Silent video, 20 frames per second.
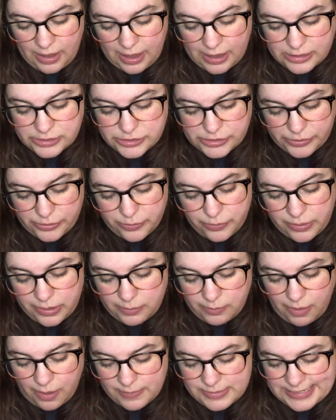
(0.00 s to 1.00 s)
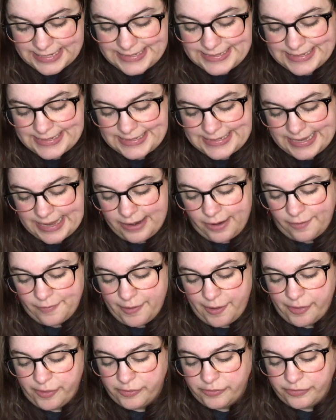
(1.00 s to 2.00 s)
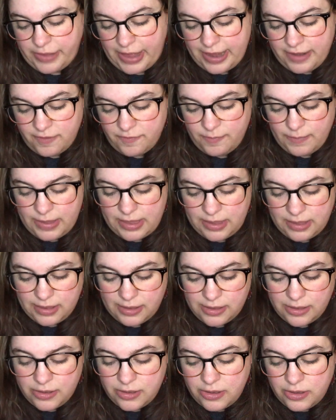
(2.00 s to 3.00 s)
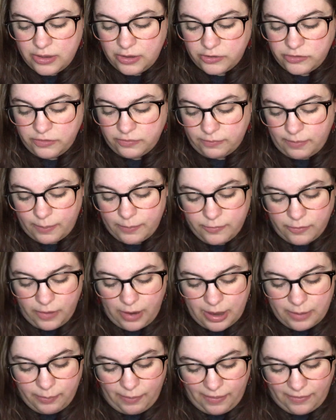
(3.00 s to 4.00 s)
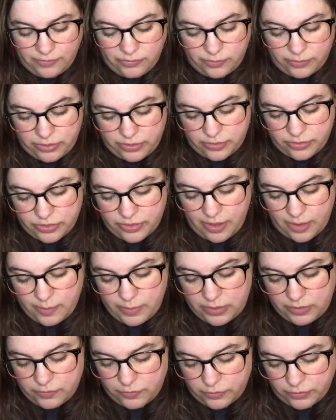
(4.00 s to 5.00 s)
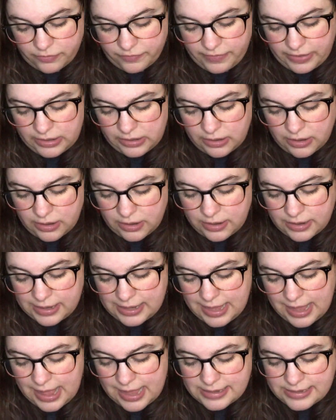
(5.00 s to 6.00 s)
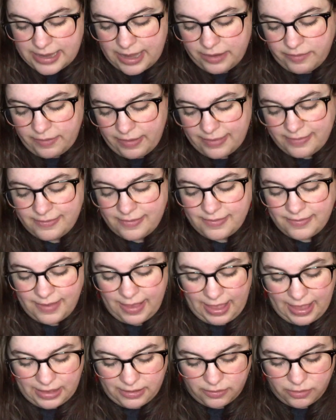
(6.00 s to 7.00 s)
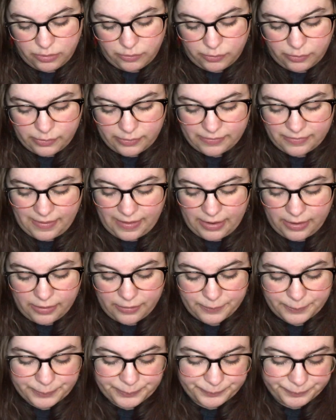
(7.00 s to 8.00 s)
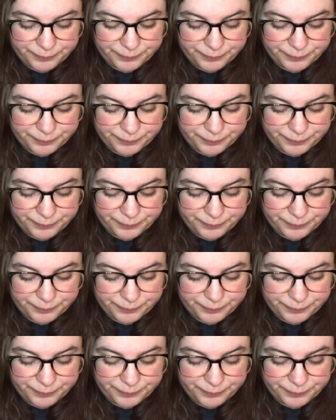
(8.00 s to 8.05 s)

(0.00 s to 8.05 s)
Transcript: I do, and Mom takes a seat on the other side of me. She rubs her eyebrows with her thumb and forefinger. Dad runs his hand through his hair.